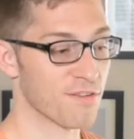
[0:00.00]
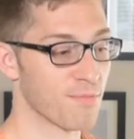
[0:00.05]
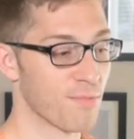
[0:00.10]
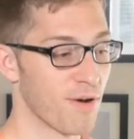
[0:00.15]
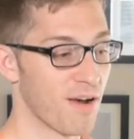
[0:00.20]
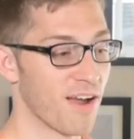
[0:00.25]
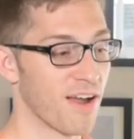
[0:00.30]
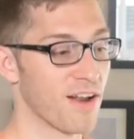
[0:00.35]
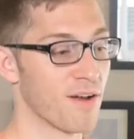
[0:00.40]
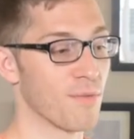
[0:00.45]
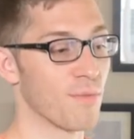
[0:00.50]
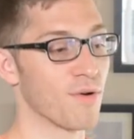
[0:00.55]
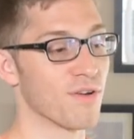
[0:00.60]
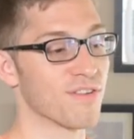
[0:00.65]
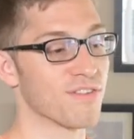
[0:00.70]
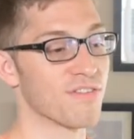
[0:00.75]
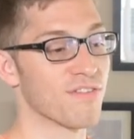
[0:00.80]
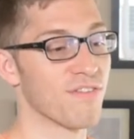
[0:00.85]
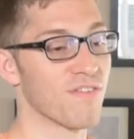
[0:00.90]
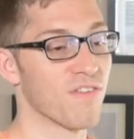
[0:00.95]
spine
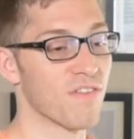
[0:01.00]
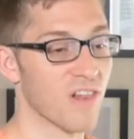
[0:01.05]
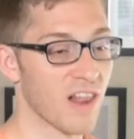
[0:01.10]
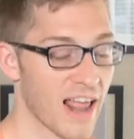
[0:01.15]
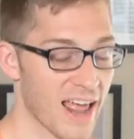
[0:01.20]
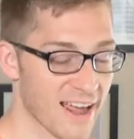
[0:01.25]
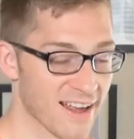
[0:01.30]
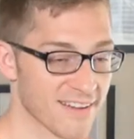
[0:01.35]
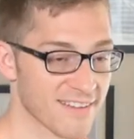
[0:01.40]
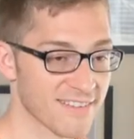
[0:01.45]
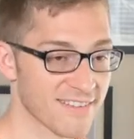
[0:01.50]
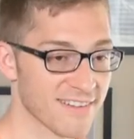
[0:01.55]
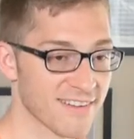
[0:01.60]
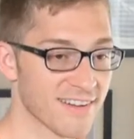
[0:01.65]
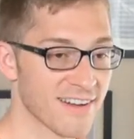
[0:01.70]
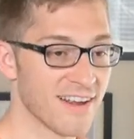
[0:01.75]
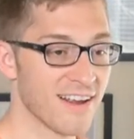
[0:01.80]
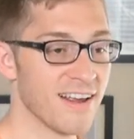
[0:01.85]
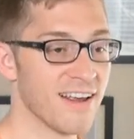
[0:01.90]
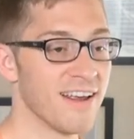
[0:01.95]
was flexed,
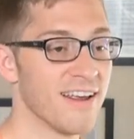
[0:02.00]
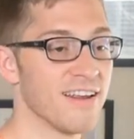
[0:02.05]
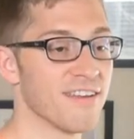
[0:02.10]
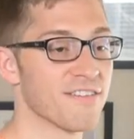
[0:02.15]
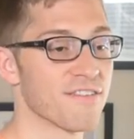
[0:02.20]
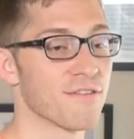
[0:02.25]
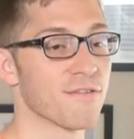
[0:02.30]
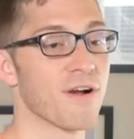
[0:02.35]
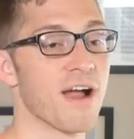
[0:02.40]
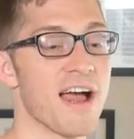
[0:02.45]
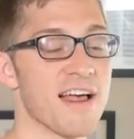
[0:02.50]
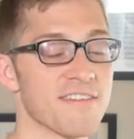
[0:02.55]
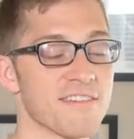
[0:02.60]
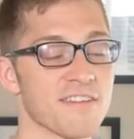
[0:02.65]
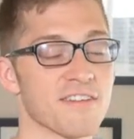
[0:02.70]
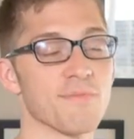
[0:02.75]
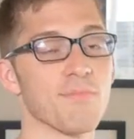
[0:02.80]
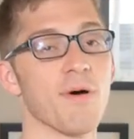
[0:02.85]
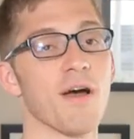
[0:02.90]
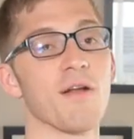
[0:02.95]
his
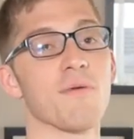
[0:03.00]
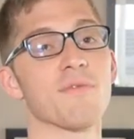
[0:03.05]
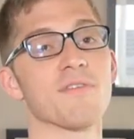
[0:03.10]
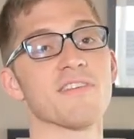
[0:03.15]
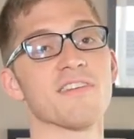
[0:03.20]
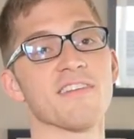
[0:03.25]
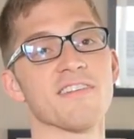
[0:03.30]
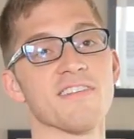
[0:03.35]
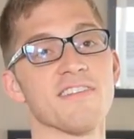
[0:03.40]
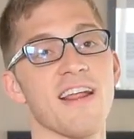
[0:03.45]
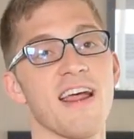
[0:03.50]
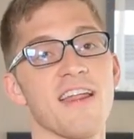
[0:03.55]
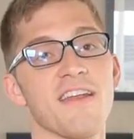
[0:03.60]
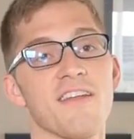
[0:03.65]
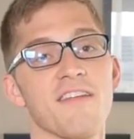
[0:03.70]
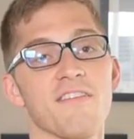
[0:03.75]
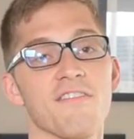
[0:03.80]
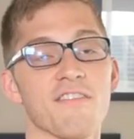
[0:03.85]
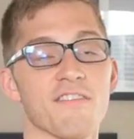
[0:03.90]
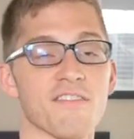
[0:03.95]
thoracic spine was
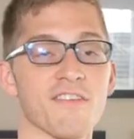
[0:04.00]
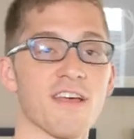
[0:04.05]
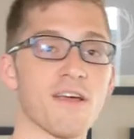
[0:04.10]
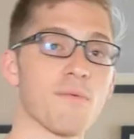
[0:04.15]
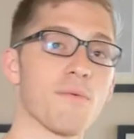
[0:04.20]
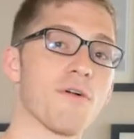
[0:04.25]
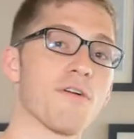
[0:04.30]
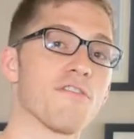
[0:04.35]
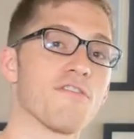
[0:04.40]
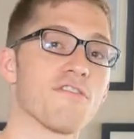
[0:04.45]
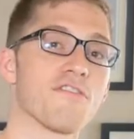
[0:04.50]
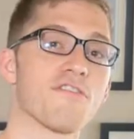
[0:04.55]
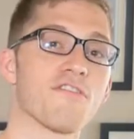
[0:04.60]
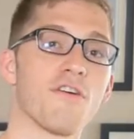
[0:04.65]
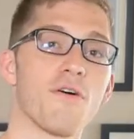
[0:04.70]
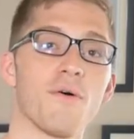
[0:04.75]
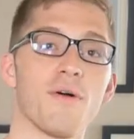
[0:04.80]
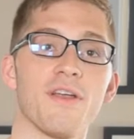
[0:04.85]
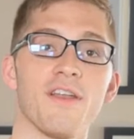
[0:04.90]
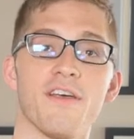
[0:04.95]
extended, just like we were just
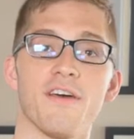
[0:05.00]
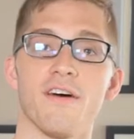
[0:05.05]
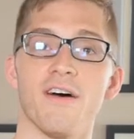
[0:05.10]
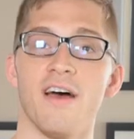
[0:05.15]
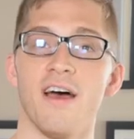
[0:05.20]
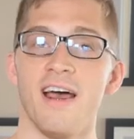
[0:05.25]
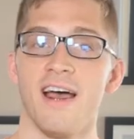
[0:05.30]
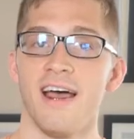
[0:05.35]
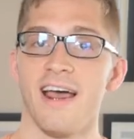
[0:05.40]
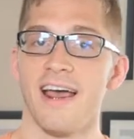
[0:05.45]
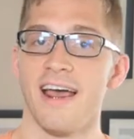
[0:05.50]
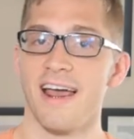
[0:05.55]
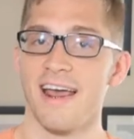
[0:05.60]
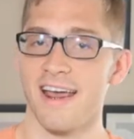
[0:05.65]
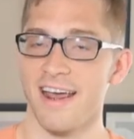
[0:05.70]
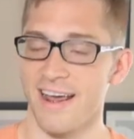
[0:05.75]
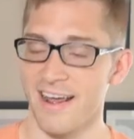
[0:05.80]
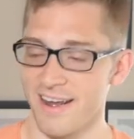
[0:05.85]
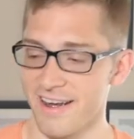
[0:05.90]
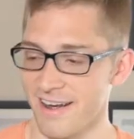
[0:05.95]
showing you.
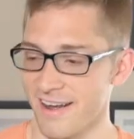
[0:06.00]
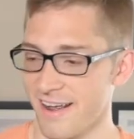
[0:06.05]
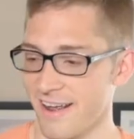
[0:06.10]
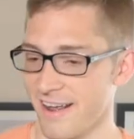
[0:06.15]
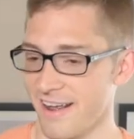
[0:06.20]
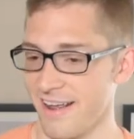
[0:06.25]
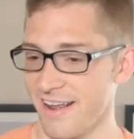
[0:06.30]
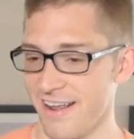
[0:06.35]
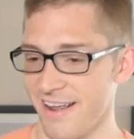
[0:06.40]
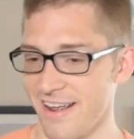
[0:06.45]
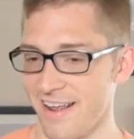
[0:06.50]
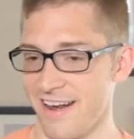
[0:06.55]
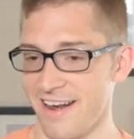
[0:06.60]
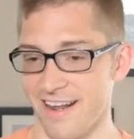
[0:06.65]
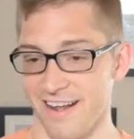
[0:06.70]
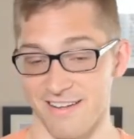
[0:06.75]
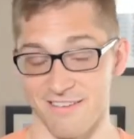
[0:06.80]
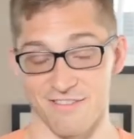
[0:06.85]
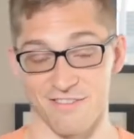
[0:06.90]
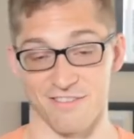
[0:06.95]
And
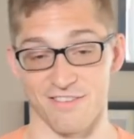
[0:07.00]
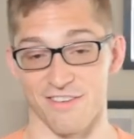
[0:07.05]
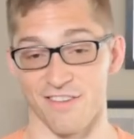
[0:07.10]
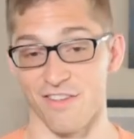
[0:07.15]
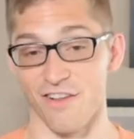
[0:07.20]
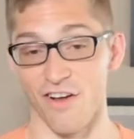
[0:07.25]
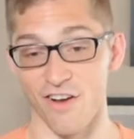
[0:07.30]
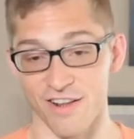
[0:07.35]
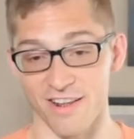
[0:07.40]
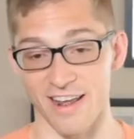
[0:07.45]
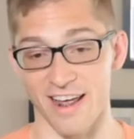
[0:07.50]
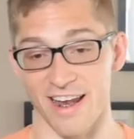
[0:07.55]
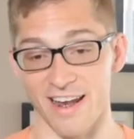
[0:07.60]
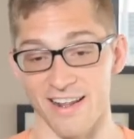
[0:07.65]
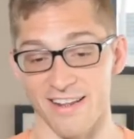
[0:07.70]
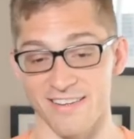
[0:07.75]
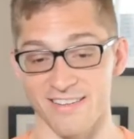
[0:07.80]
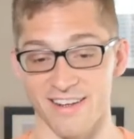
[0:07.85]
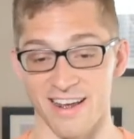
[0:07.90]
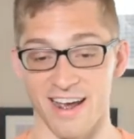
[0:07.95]
I just looked at it.
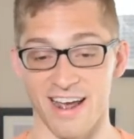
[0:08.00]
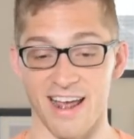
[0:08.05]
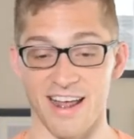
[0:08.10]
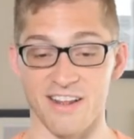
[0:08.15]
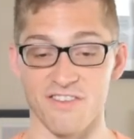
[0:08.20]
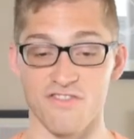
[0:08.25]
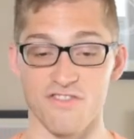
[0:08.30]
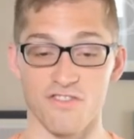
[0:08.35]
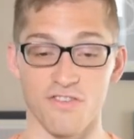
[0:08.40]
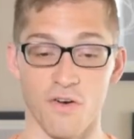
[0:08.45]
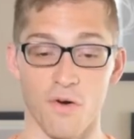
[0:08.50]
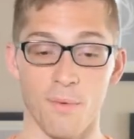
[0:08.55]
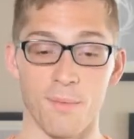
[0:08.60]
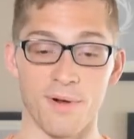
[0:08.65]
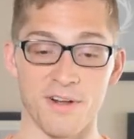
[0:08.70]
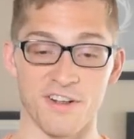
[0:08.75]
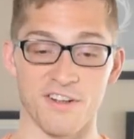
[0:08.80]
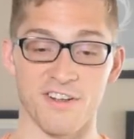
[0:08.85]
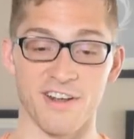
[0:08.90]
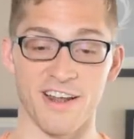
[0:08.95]
This guy had so
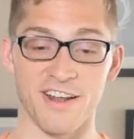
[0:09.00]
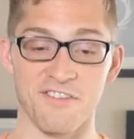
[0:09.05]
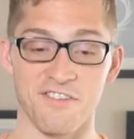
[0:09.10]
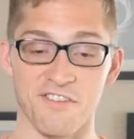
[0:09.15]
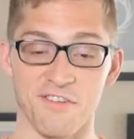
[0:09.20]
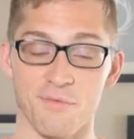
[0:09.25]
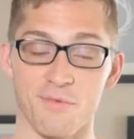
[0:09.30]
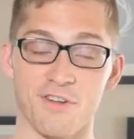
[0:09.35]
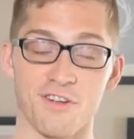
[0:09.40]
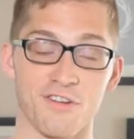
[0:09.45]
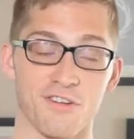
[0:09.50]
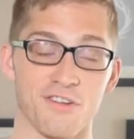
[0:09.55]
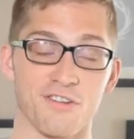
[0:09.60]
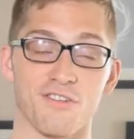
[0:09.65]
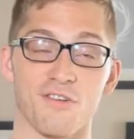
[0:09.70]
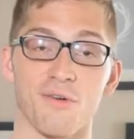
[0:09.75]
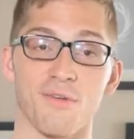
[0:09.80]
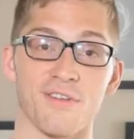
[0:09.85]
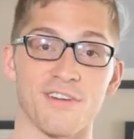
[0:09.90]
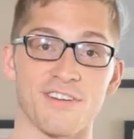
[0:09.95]
much tension, which you could
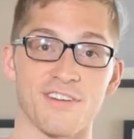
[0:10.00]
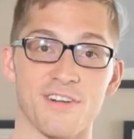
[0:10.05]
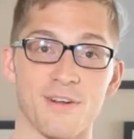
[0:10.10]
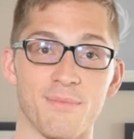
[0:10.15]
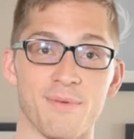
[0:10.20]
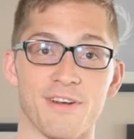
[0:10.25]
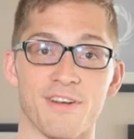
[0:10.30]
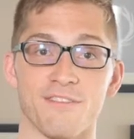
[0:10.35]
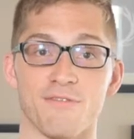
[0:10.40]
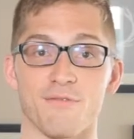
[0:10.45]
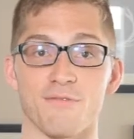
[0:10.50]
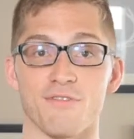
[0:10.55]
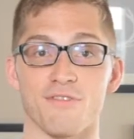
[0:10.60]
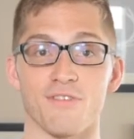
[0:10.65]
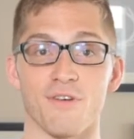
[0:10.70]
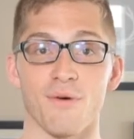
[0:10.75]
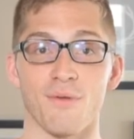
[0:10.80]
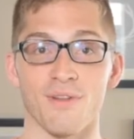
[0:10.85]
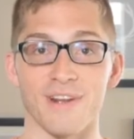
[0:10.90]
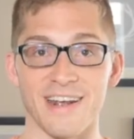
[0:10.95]
totally see because he was
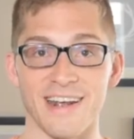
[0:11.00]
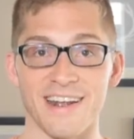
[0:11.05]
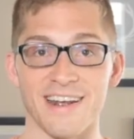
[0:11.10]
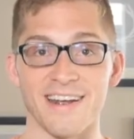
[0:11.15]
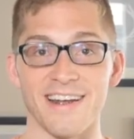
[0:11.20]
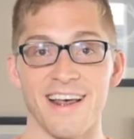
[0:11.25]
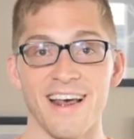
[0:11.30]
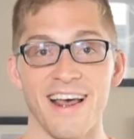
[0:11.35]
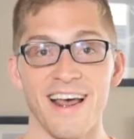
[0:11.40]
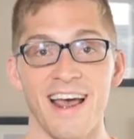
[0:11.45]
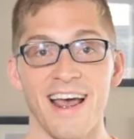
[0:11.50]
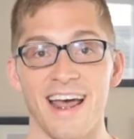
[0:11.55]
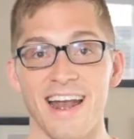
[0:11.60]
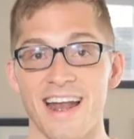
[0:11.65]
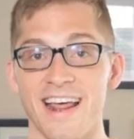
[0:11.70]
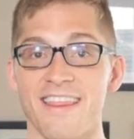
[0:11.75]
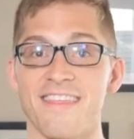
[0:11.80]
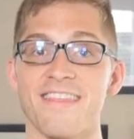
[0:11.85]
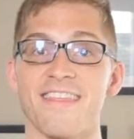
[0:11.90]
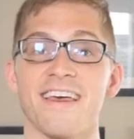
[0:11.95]
so lean. And
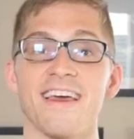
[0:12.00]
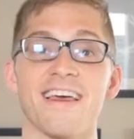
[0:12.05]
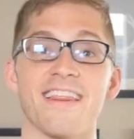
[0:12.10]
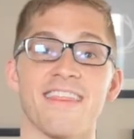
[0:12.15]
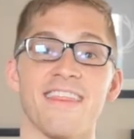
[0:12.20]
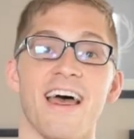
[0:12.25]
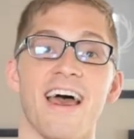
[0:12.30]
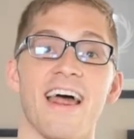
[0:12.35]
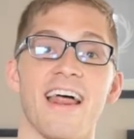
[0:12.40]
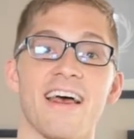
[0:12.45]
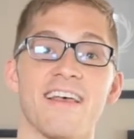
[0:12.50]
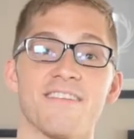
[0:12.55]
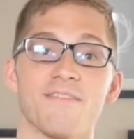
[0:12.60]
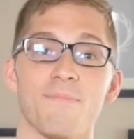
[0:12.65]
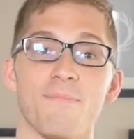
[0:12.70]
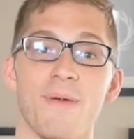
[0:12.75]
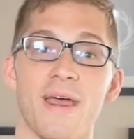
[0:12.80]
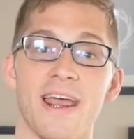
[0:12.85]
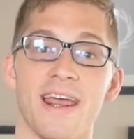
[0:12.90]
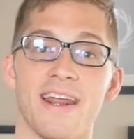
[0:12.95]
I think that has
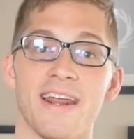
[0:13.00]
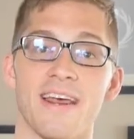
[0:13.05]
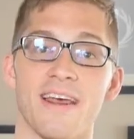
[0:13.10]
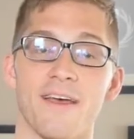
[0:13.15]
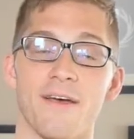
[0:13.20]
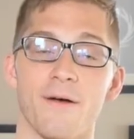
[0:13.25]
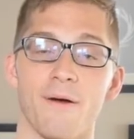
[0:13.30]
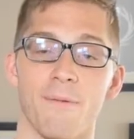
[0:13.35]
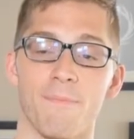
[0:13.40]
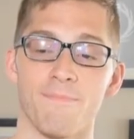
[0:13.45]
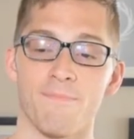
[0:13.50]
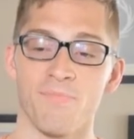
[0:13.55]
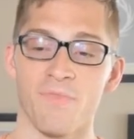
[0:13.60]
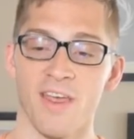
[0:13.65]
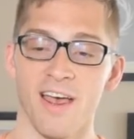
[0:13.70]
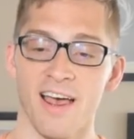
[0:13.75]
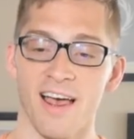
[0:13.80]
made him